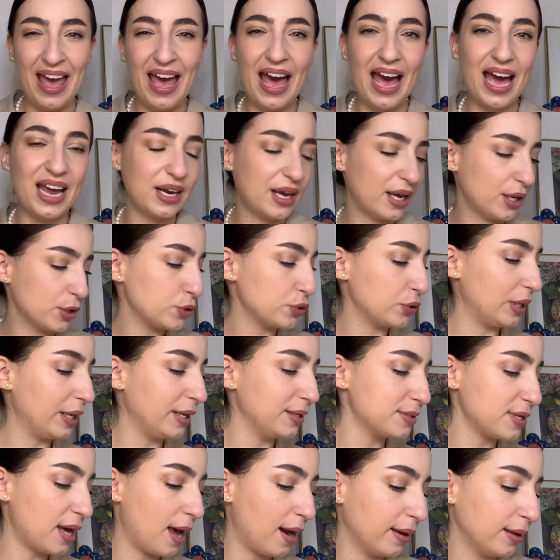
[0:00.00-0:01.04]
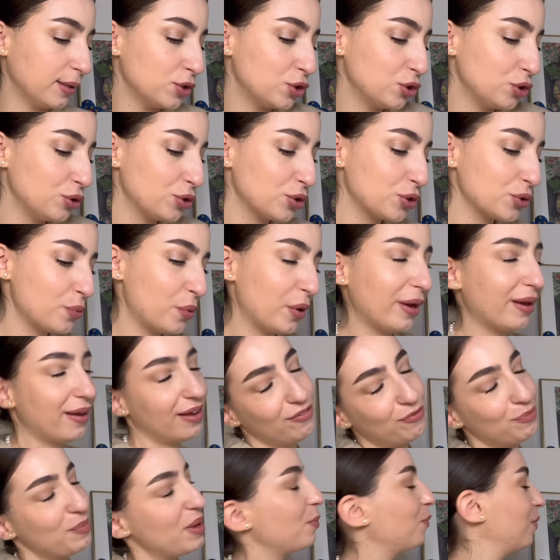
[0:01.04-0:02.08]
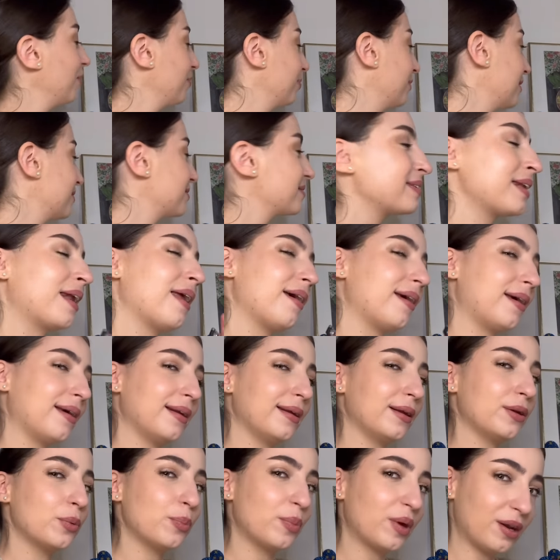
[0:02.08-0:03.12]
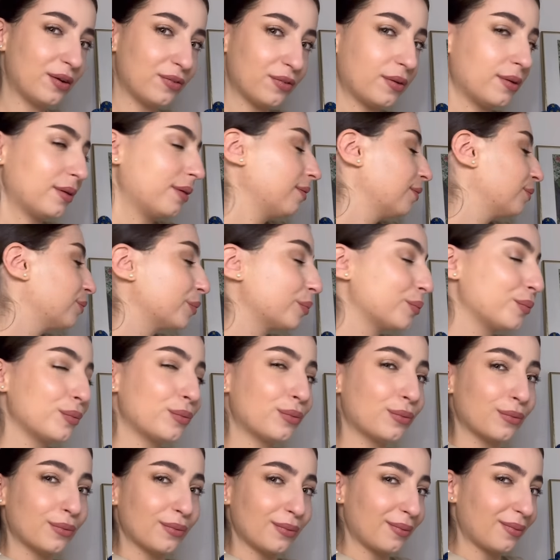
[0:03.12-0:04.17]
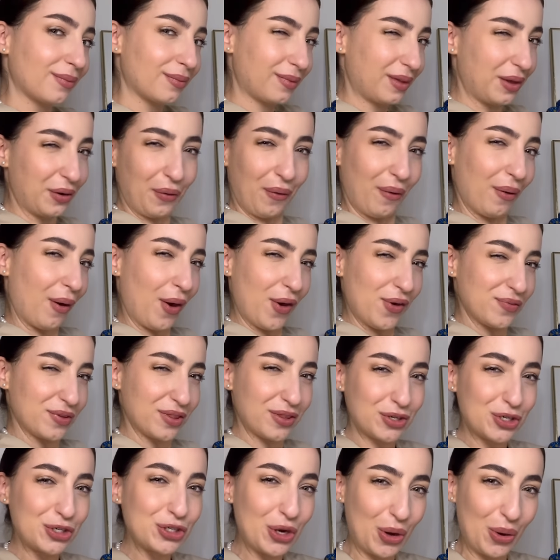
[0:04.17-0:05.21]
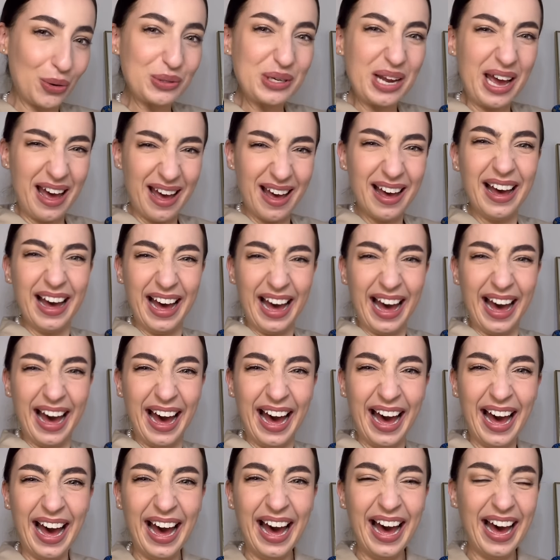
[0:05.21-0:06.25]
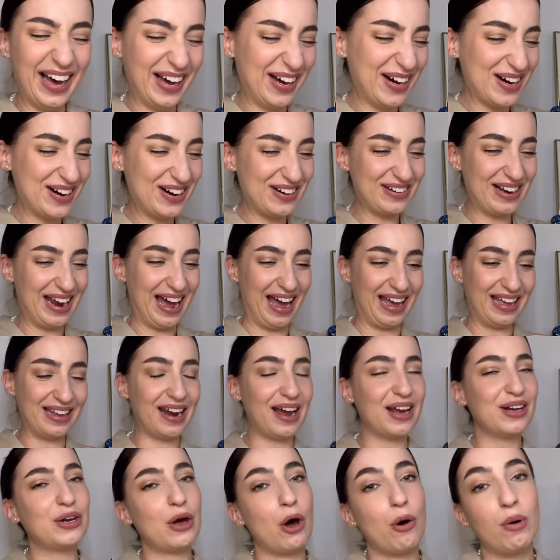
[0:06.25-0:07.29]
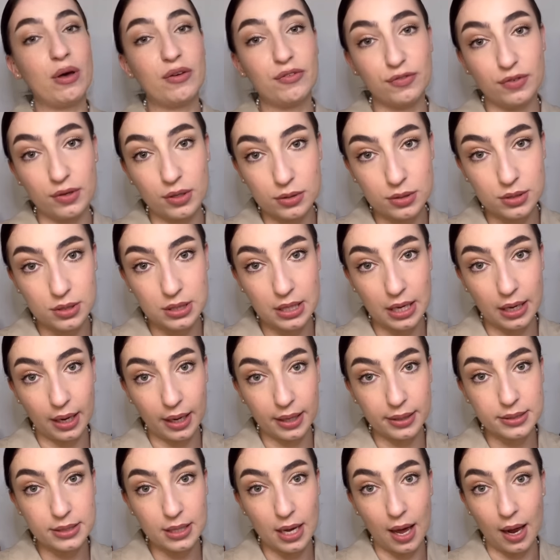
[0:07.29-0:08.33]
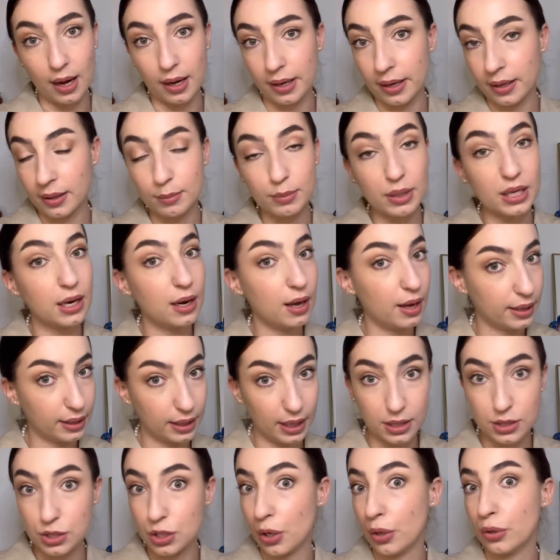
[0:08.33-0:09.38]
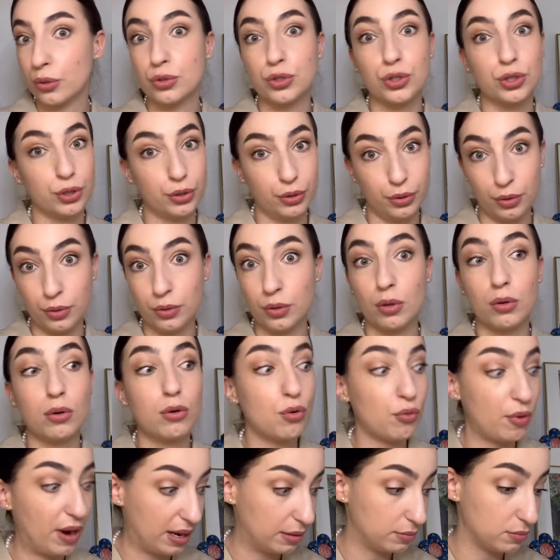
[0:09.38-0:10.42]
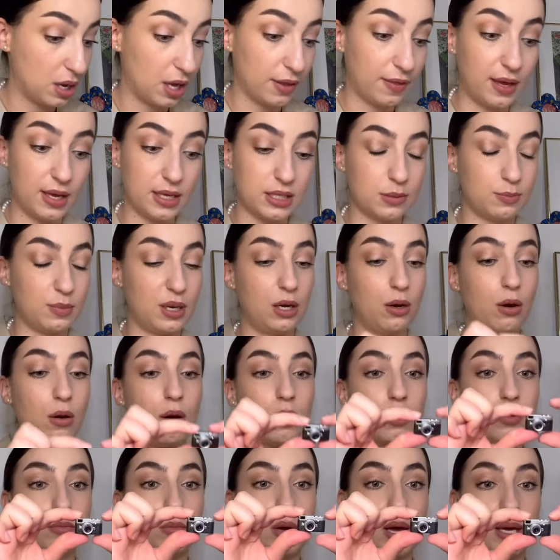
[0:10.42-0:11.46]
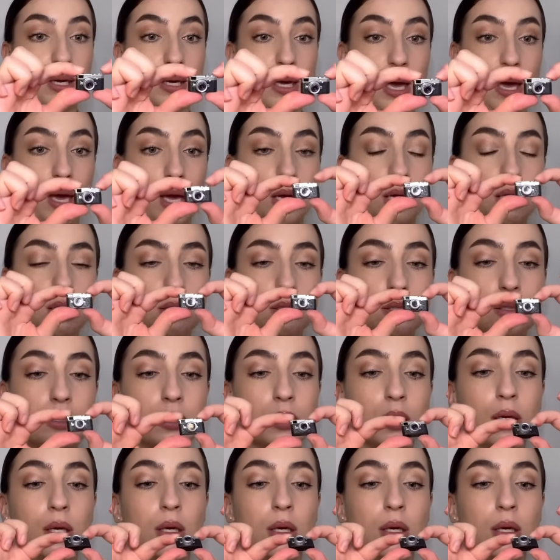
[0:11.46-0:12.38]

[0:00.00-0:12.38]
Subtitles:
And actually, darling, do you just want to give me one that's like a little bit of, you know, over the shoulder? All right, I know it feels silly, darling, but like I told you, your grandmother has been on my case.